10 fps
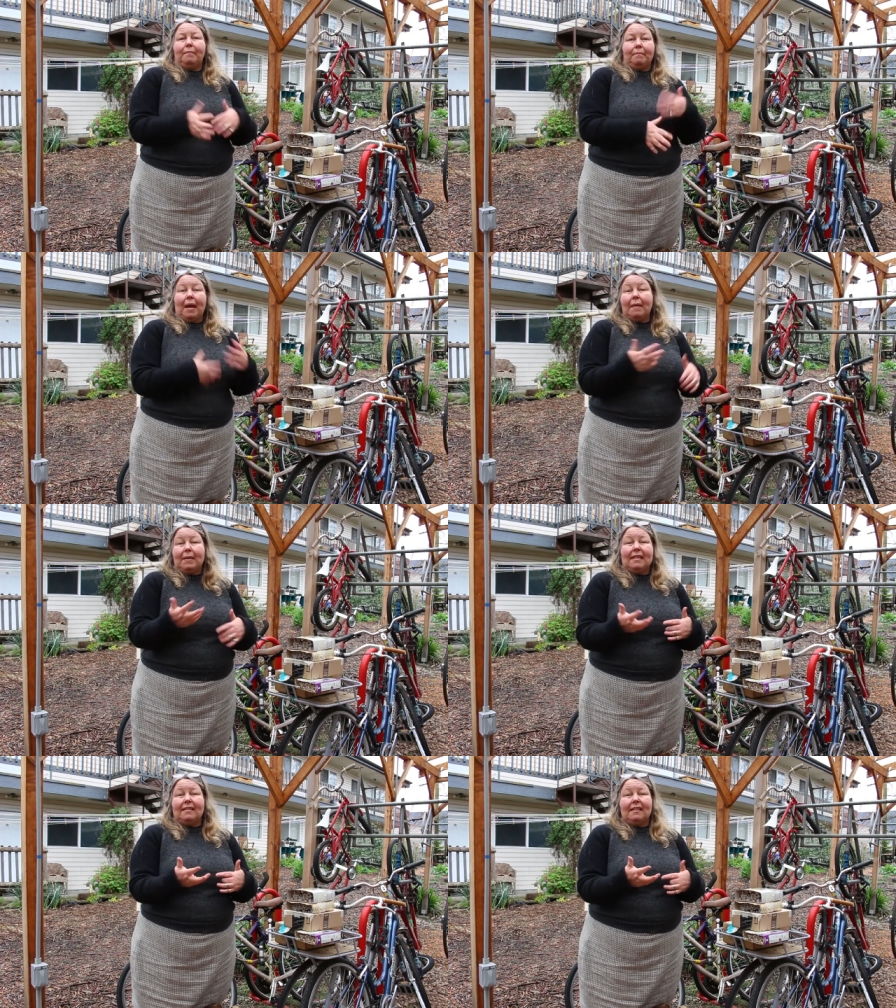
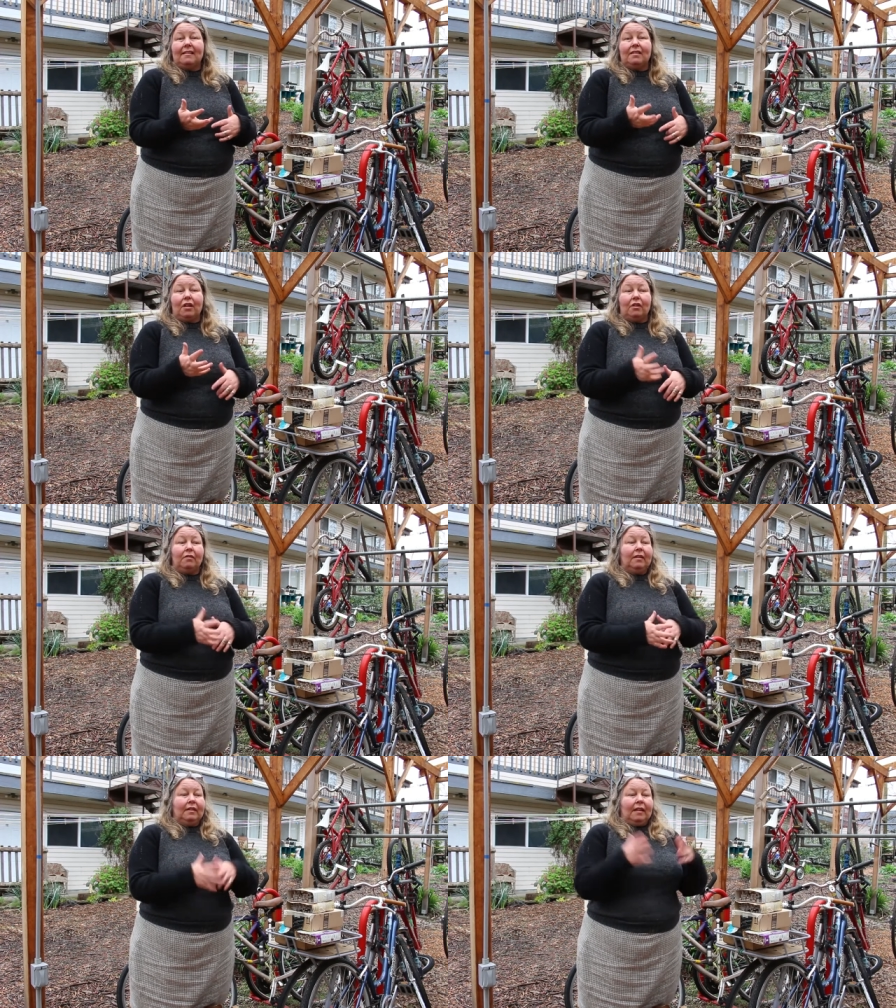babies and so
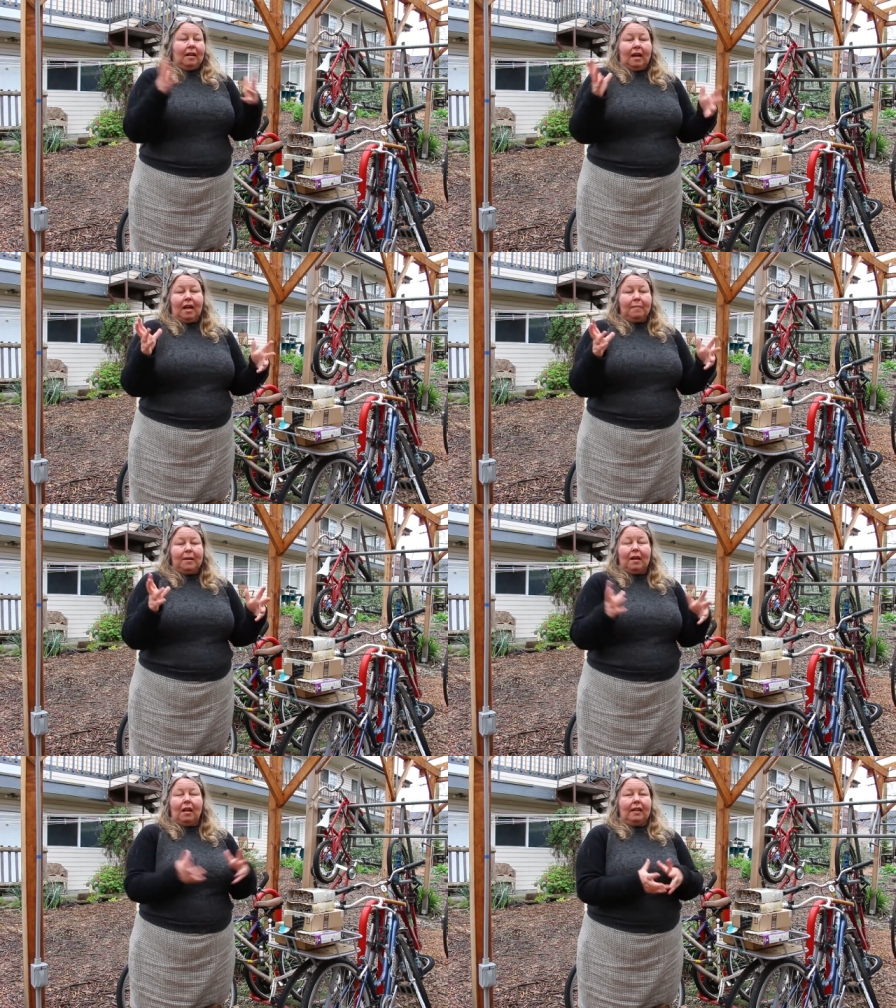a honeybee
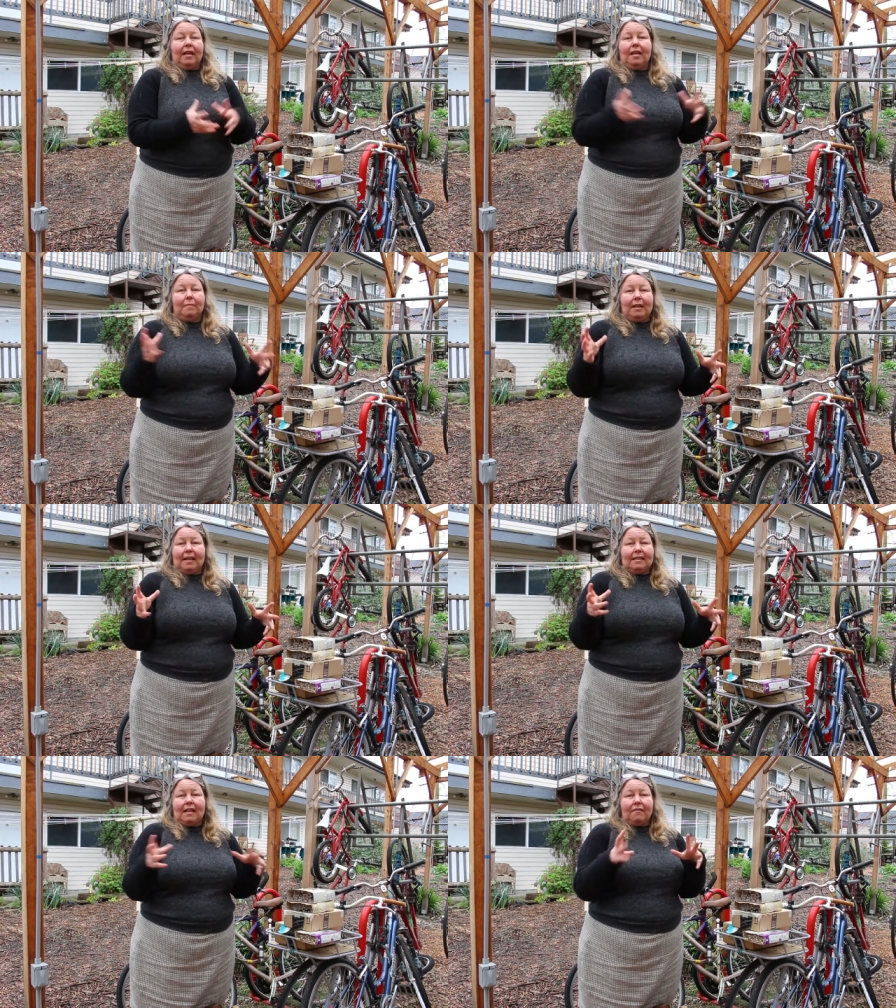colony can be
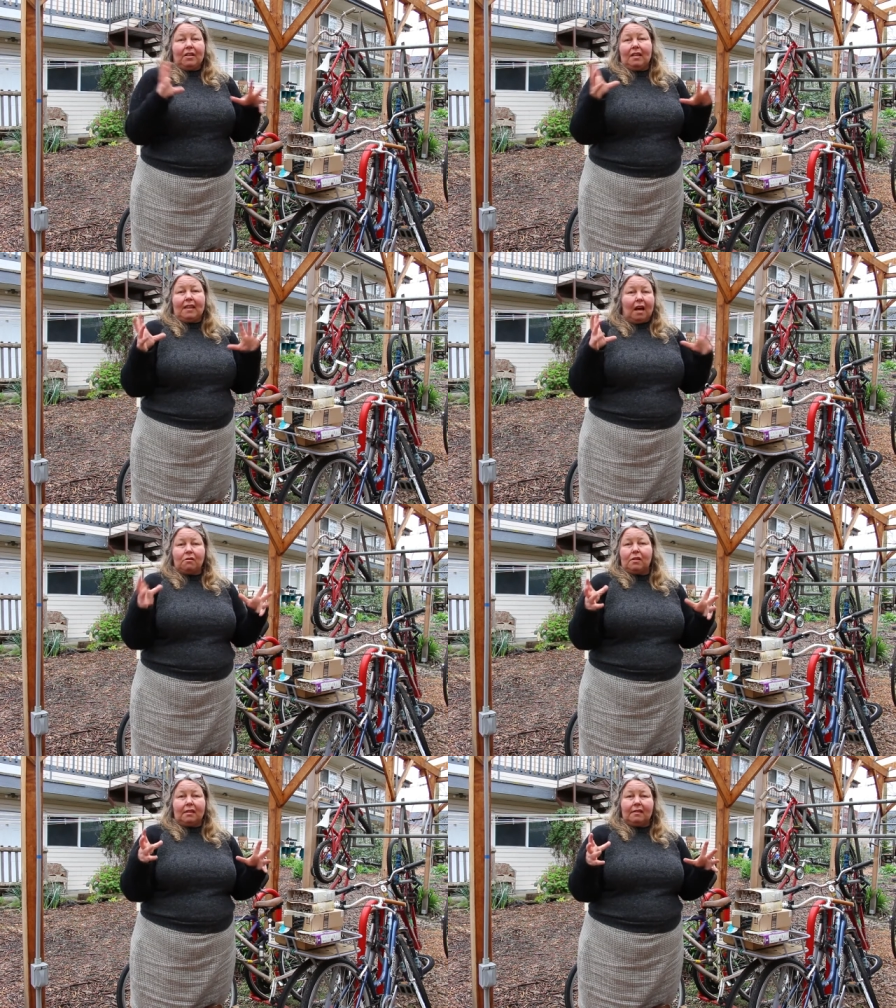like
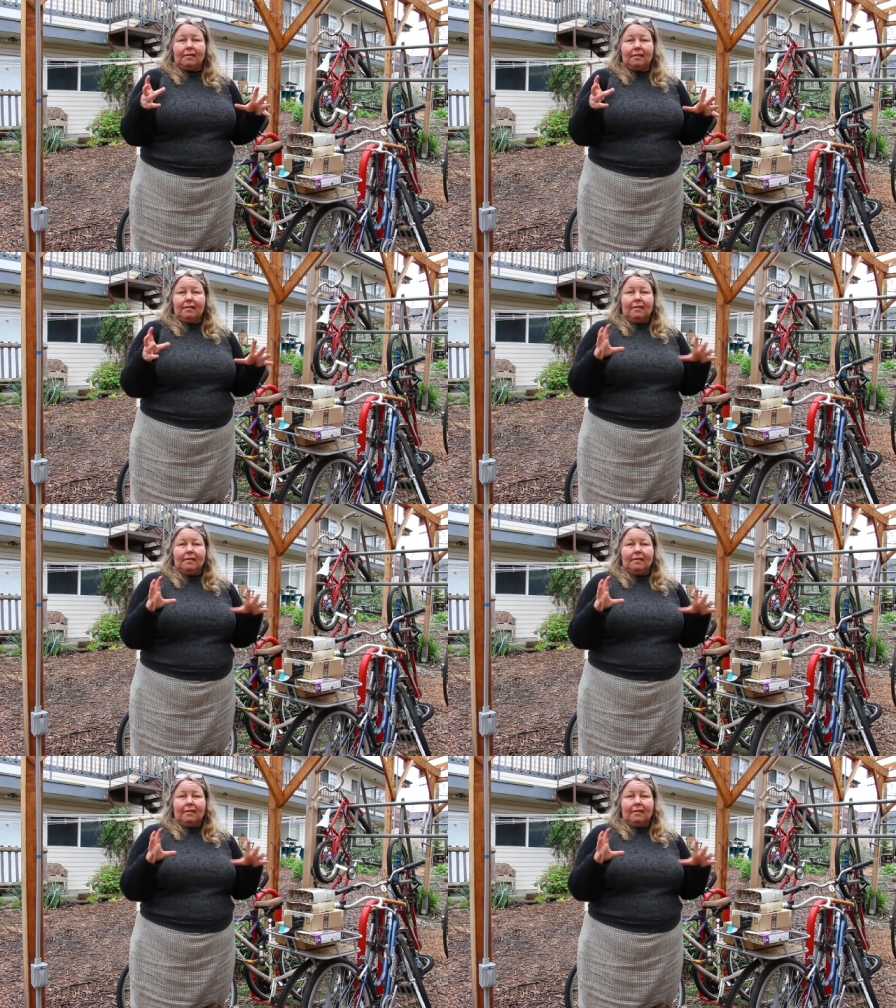70,000